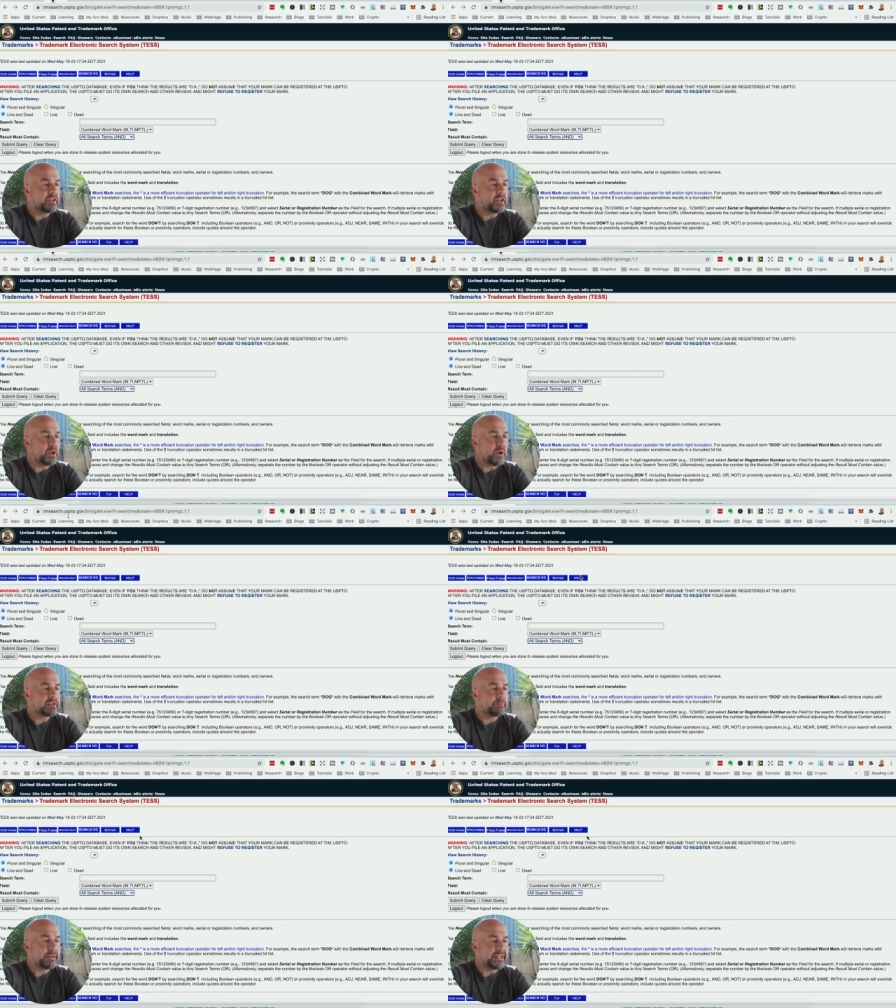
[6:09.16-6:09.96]
the
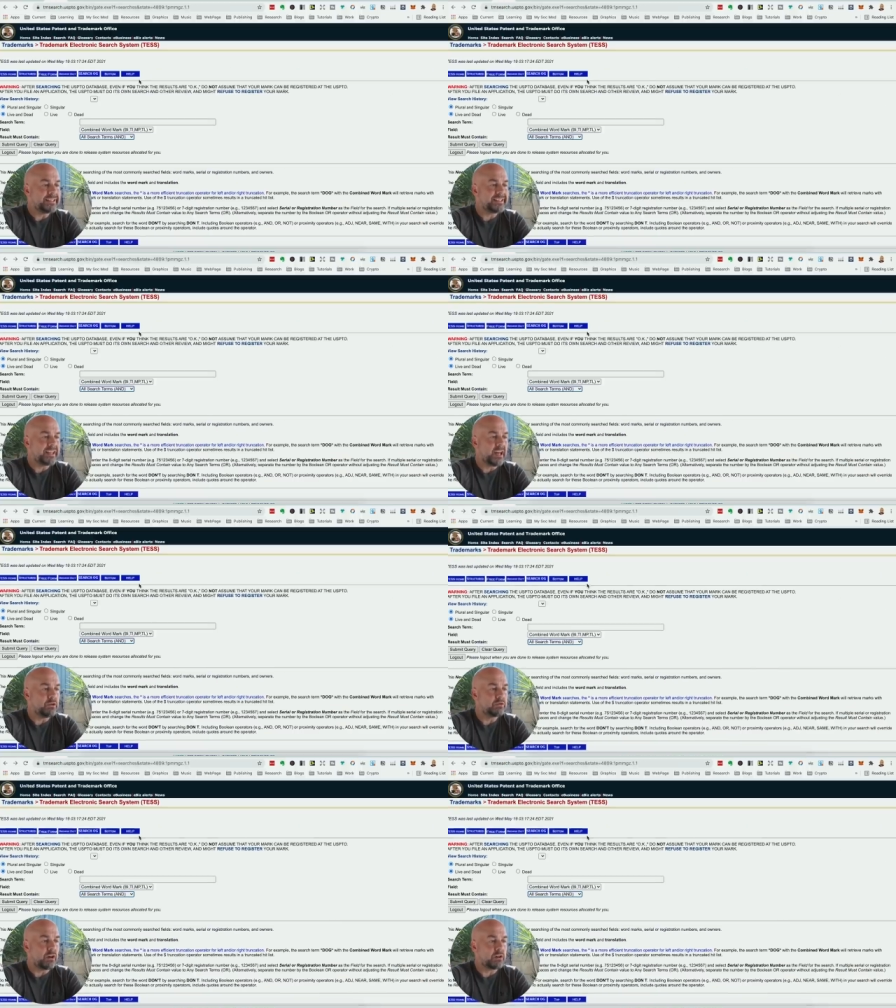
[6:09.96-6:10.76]

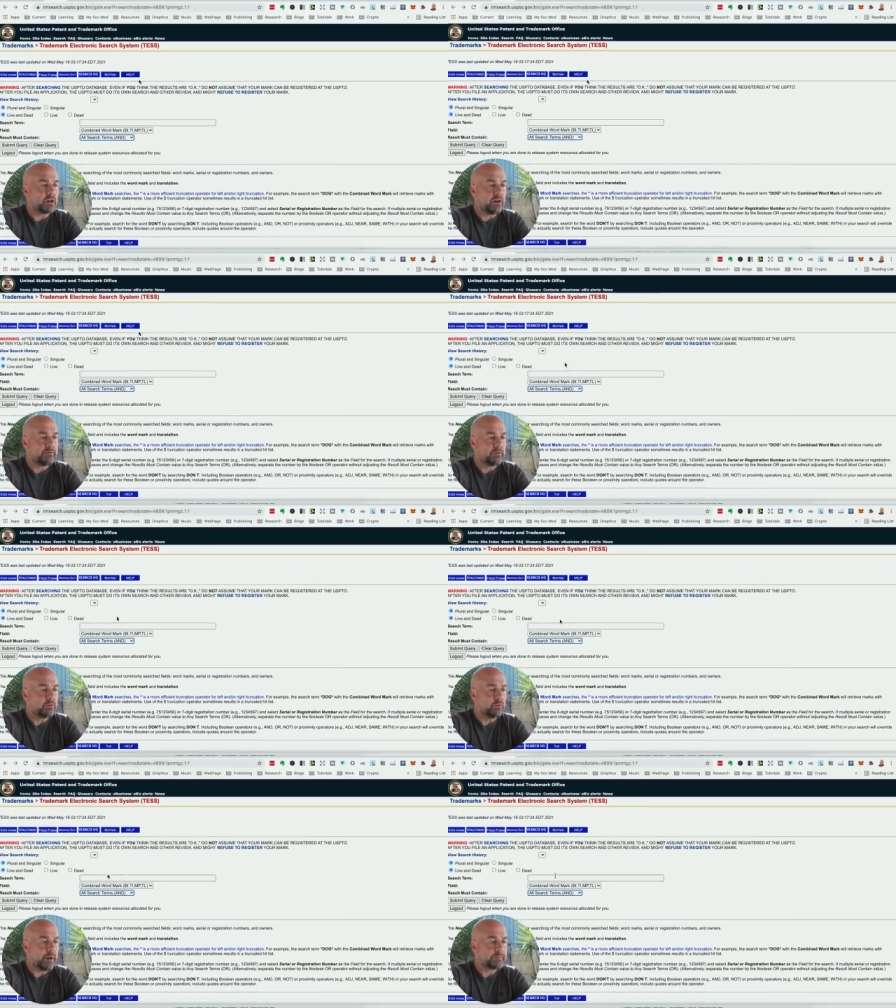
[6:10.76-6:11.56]
uspto.gov
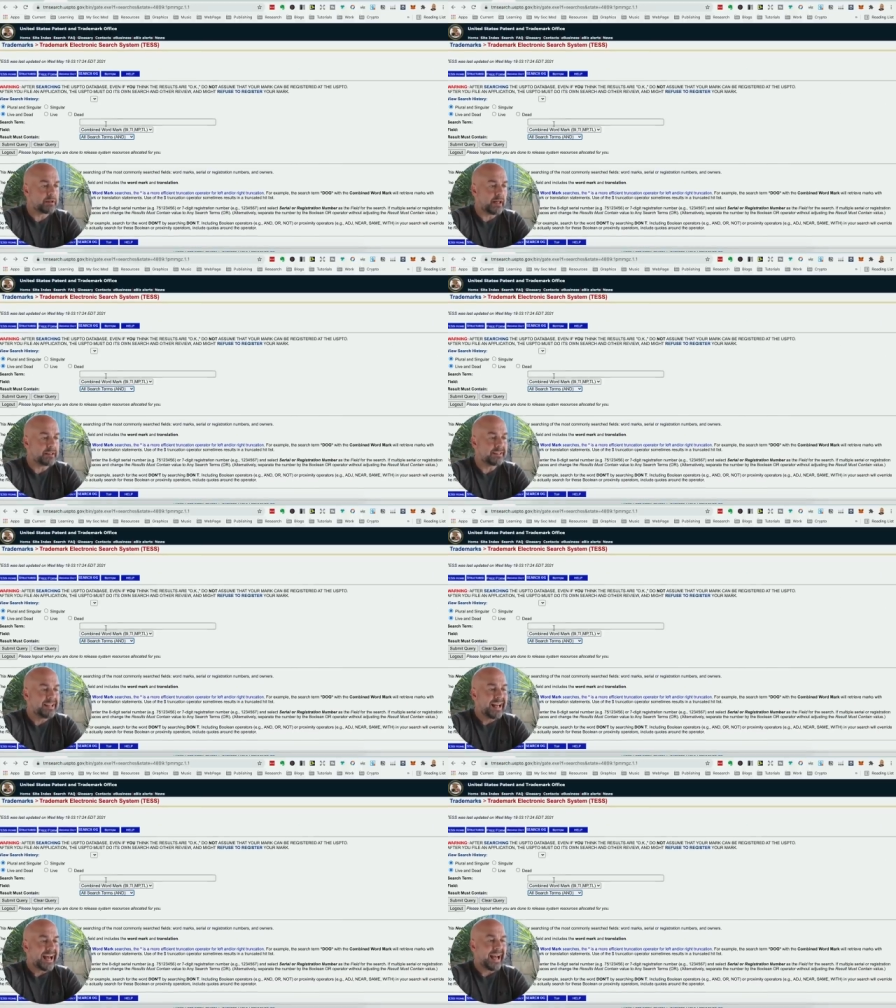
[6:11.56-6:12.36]
website
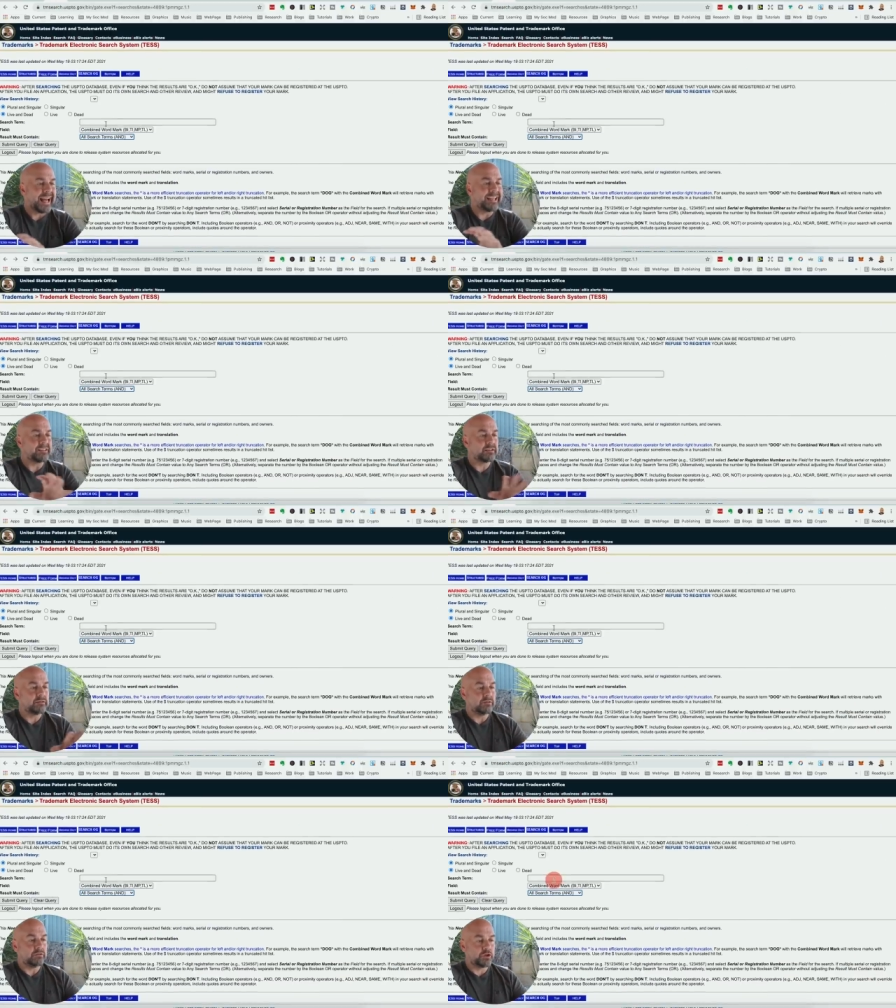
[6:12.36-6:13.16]
and
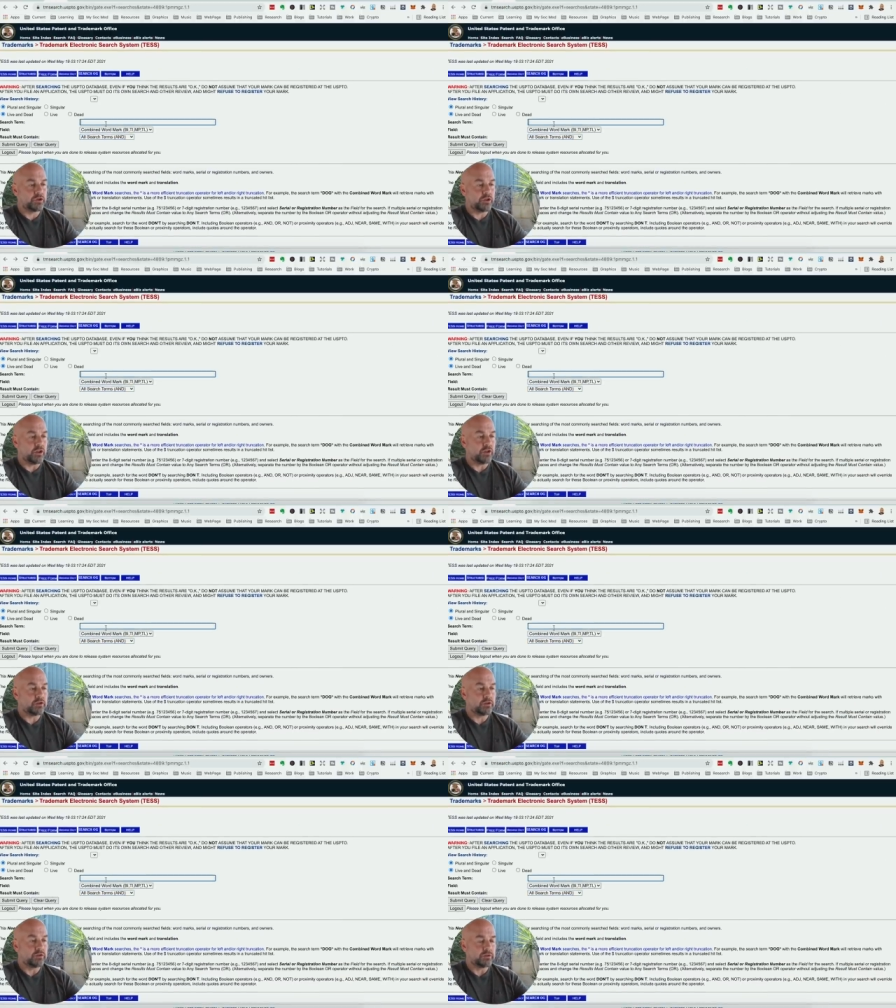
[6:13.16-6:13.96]

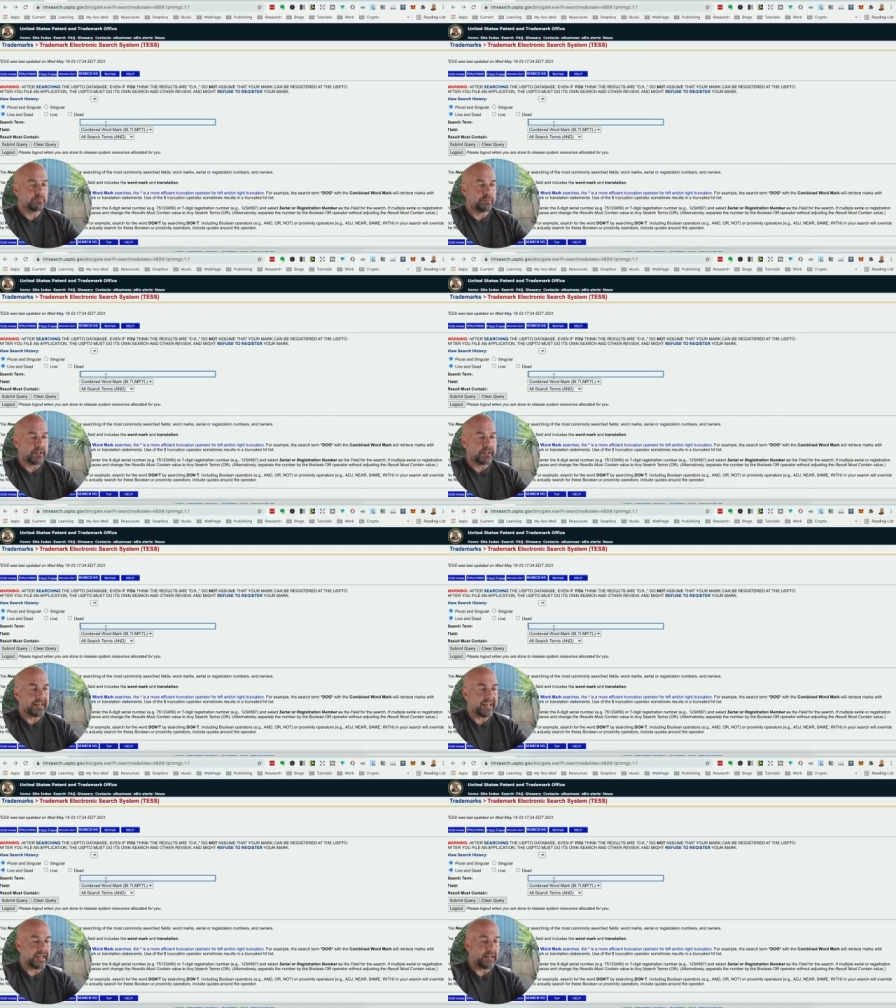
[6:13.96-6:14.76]
search, just put in
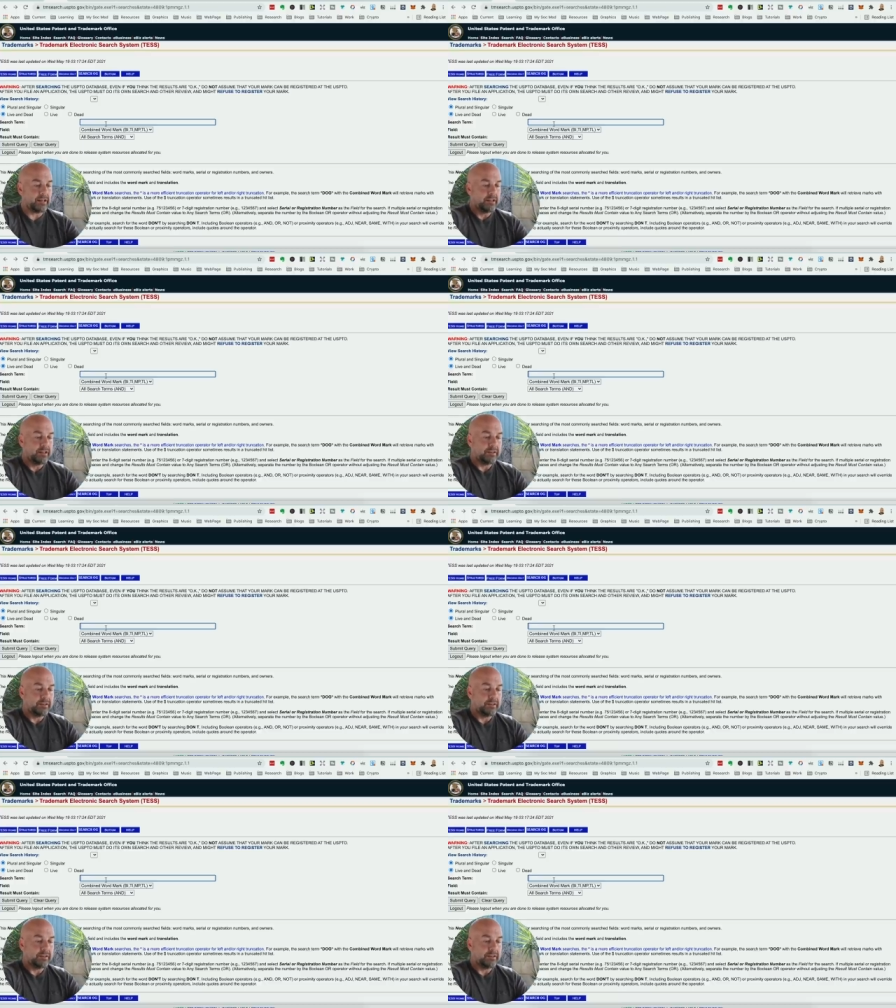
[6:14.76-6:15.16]
here